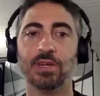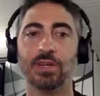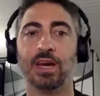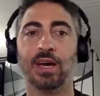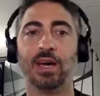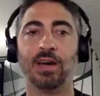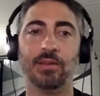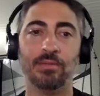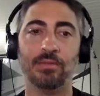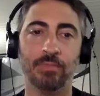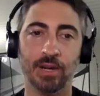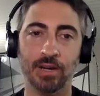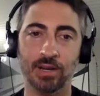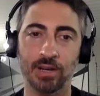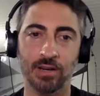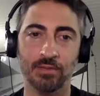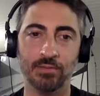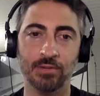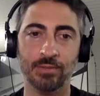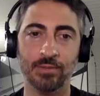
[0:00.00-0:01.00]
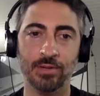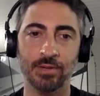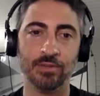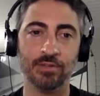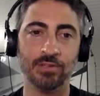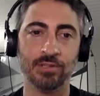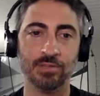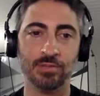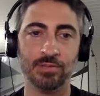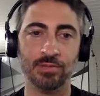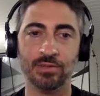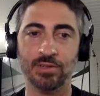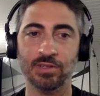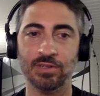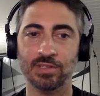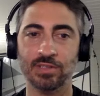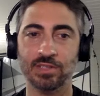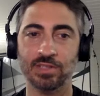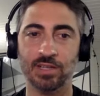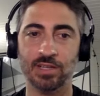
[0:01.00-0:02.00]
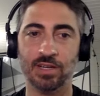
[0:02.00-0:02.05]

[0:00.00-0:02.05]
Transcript: got Montgomery Motorsports,